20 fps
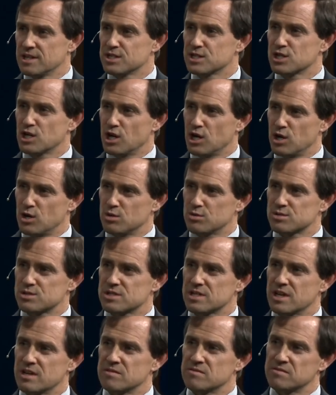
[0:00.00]
to
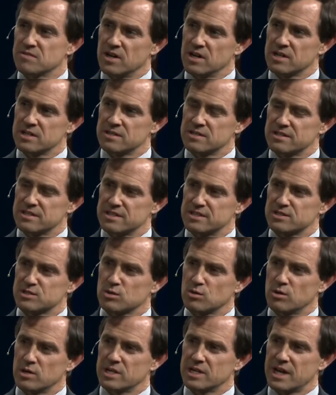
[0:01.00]
host a fund that is
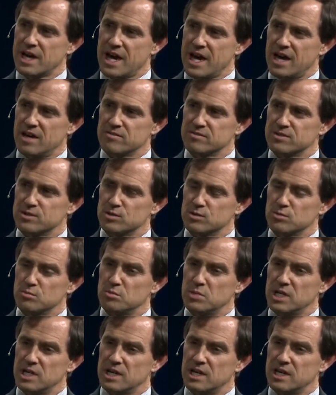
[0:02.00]
going to have to
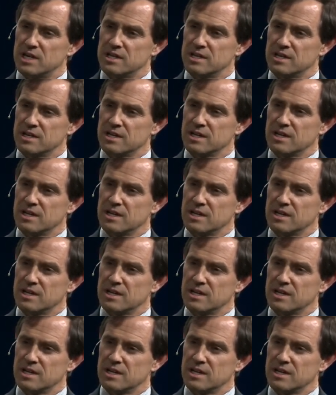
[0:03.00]
be a